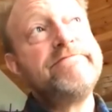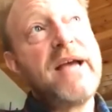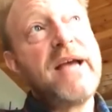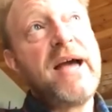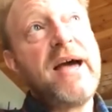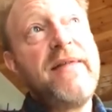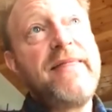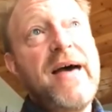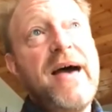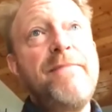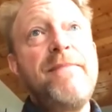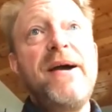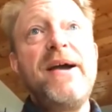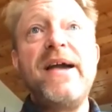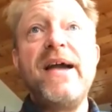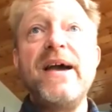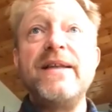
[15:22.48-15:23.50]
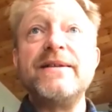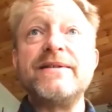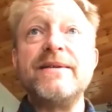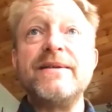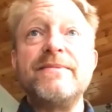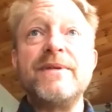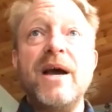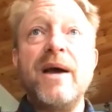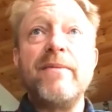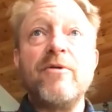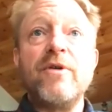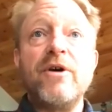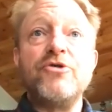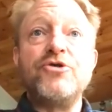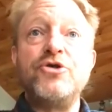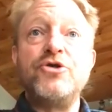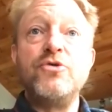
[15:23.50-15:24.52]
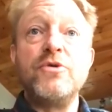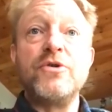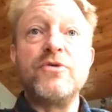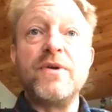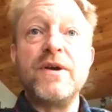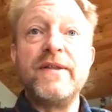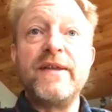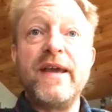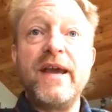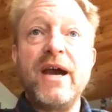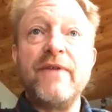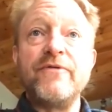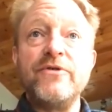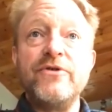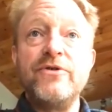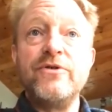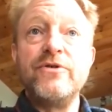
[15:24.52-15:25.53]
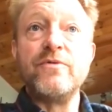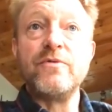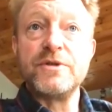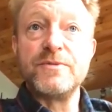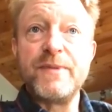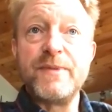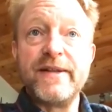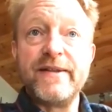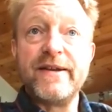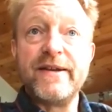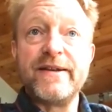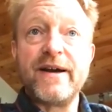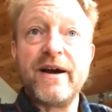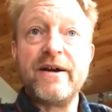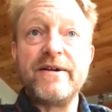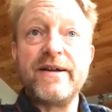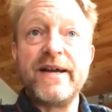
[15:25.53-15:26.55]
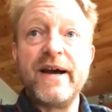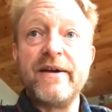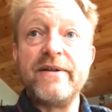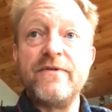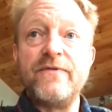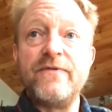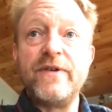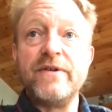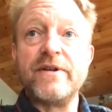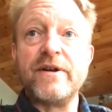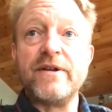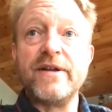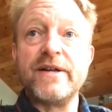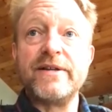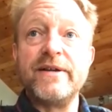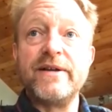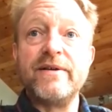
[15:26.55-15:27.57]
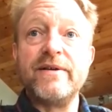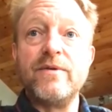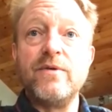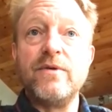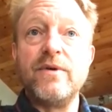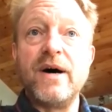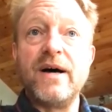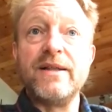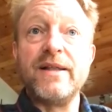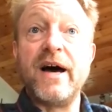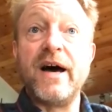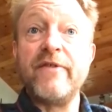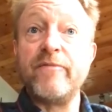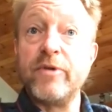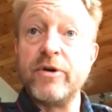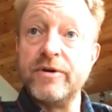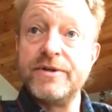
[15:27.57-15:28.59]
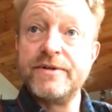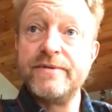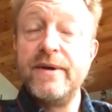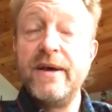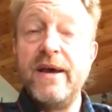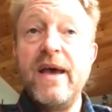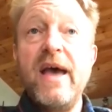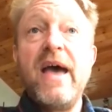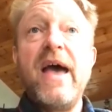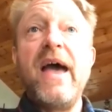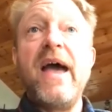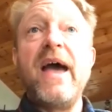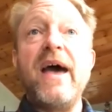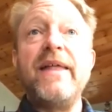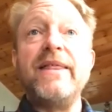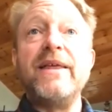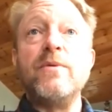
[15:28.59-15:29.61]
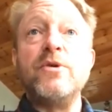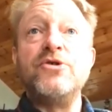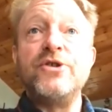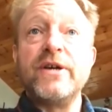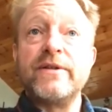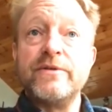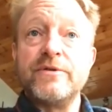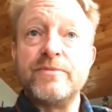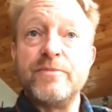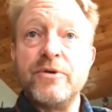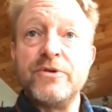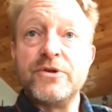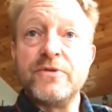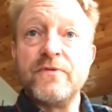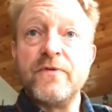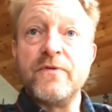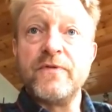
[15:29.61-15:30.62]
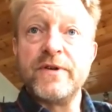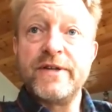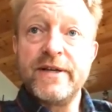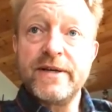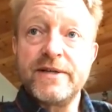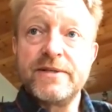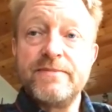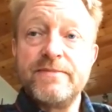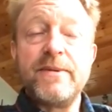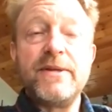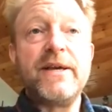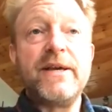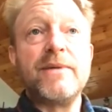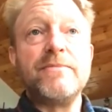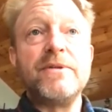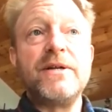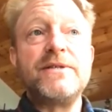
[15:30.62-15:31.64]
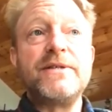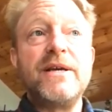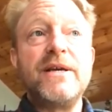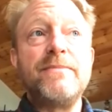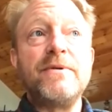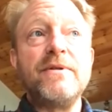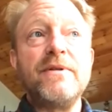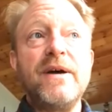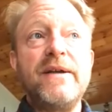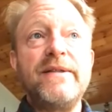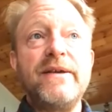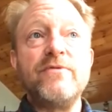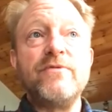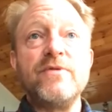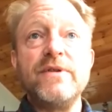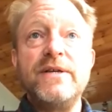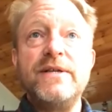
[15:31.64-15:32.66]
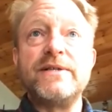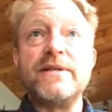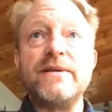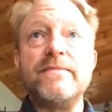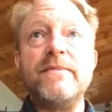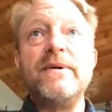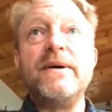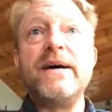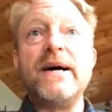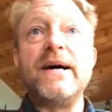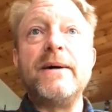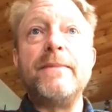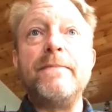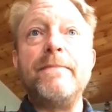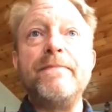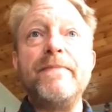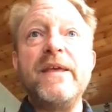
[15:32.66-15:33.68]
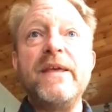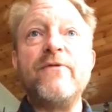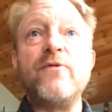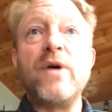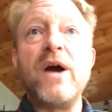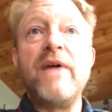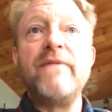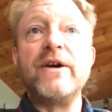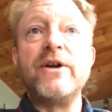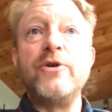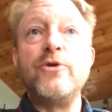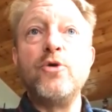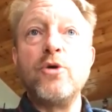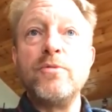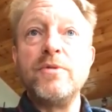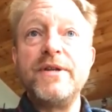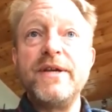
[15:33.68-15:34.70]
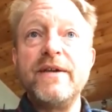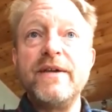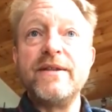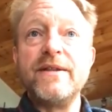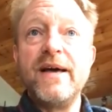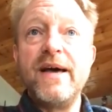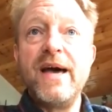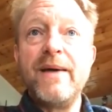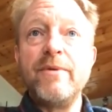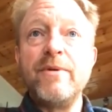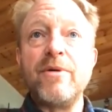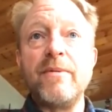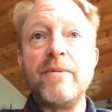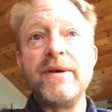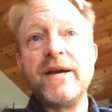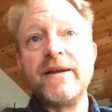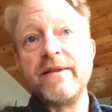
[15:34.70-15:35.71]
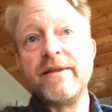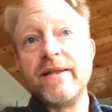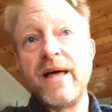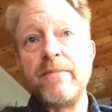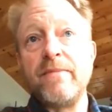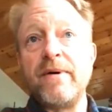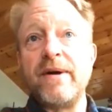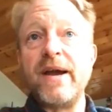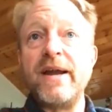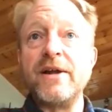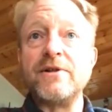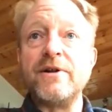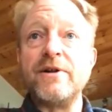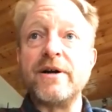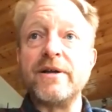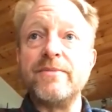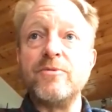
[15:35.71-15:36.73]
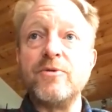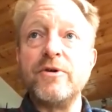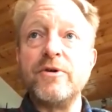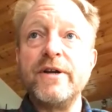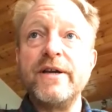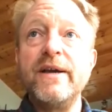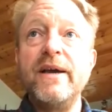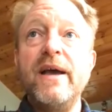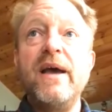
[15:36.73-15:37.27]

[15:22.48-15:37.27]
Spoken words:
And that may end sometime around 2 or 3 in the afternoon. We're spending the entire day out in the field collecting live birds. And then we check those birds over for ticks, maybe take a blood sample, and then release them. If we're having a normal day in the lab, we probably get to the lab about 8 o'clock in the morning.